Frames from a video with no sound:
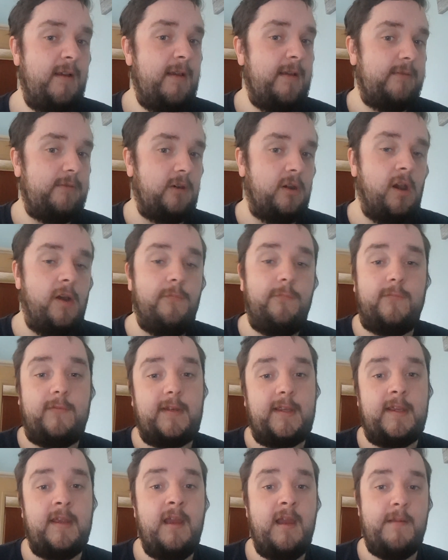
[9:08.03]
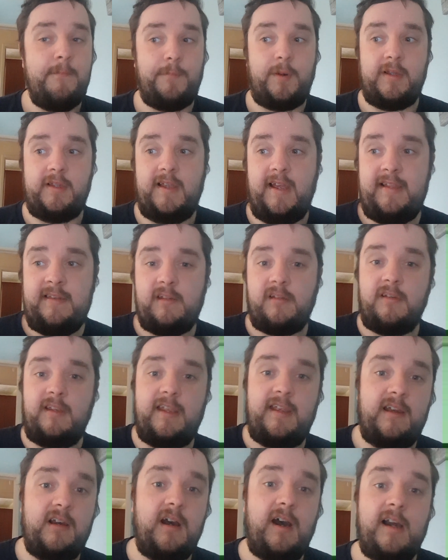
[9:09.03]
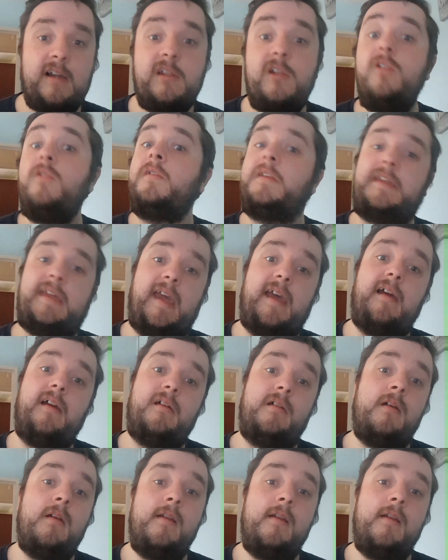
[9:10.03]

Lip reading: So hopefully by the end of the year I could get